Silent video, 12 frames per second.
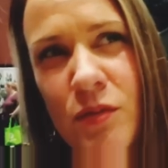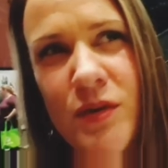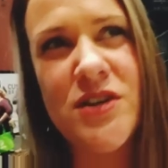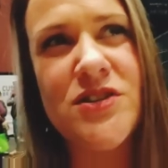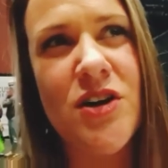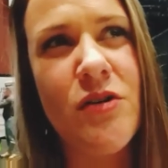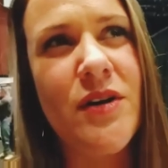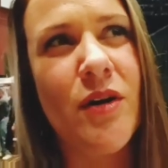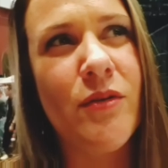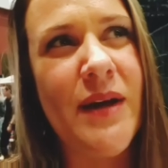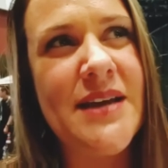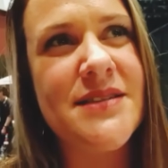Well, you don't
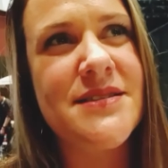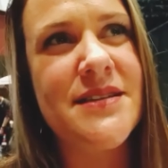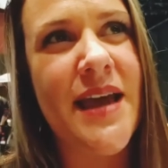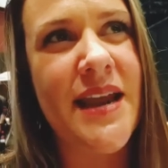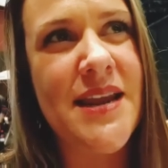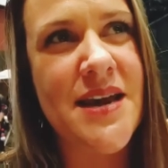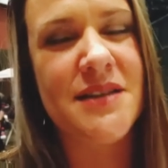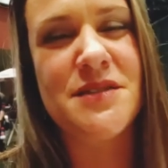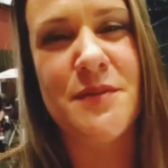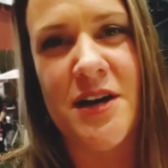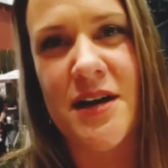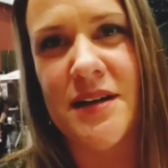erase any
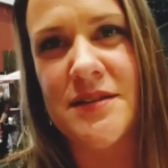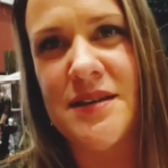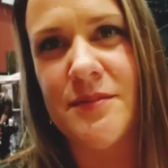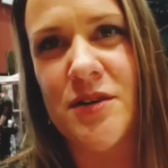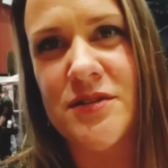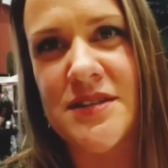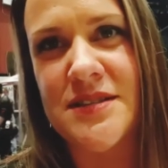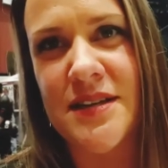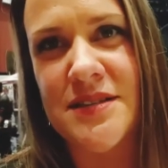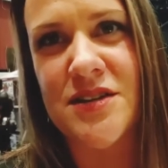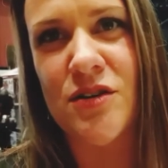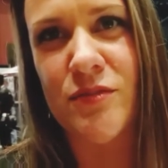experience. Hypnosis
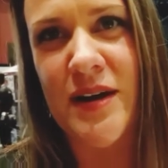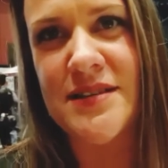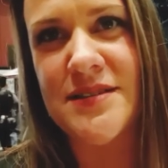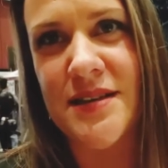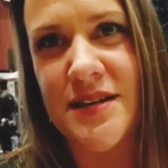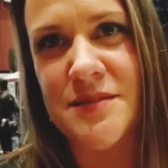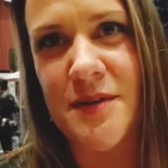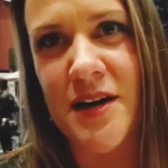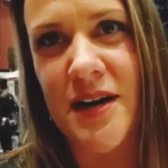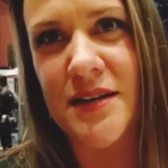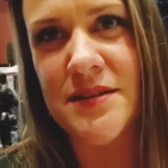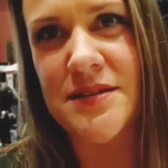doesn't erase the
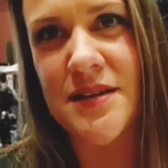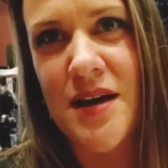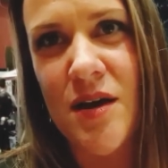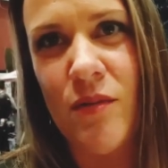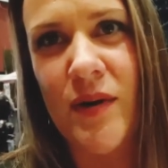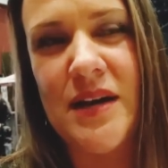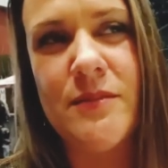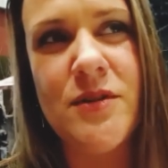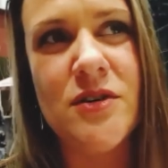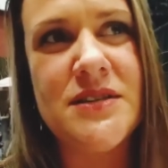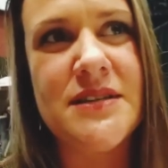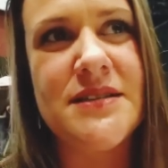experience. What
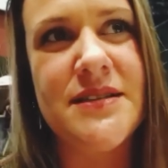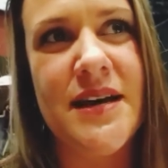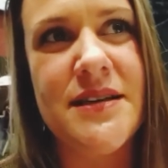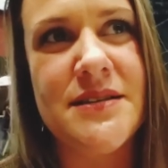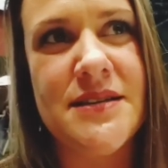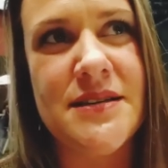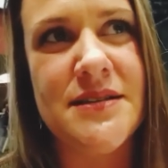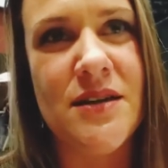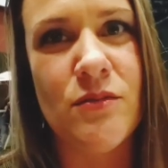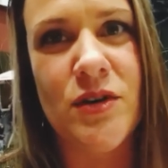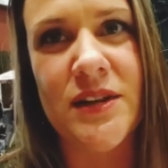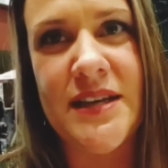hypnosis does is
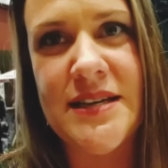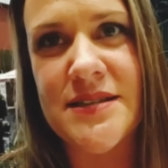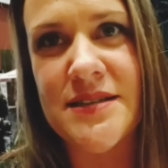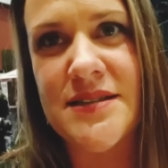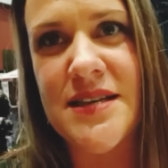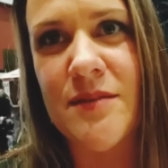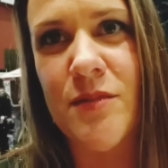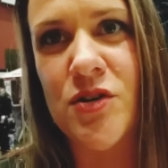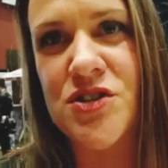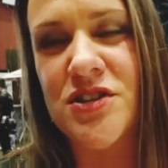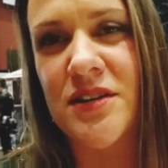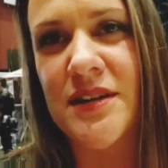it releases the
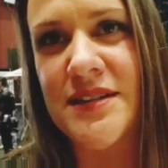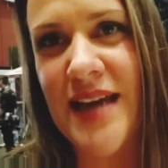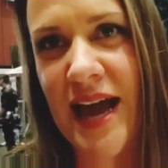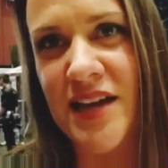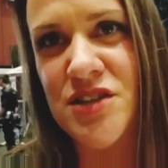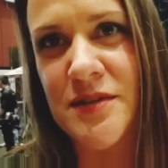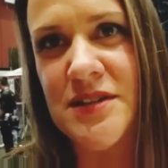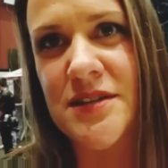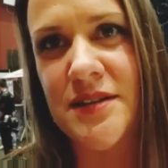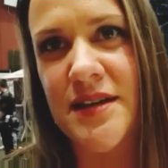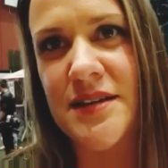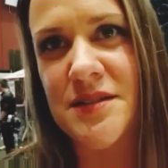emotional attachment
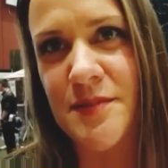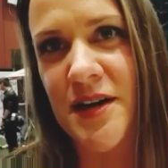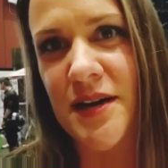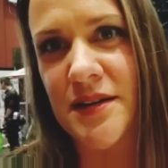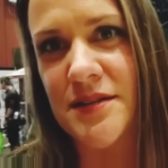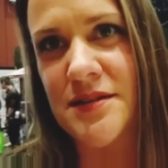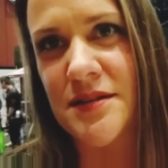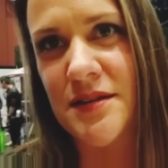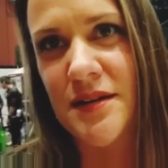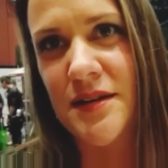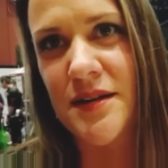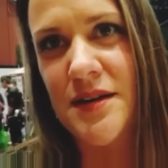to the
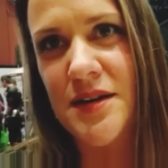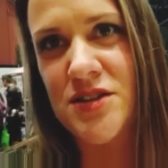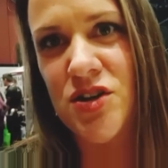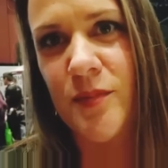experience.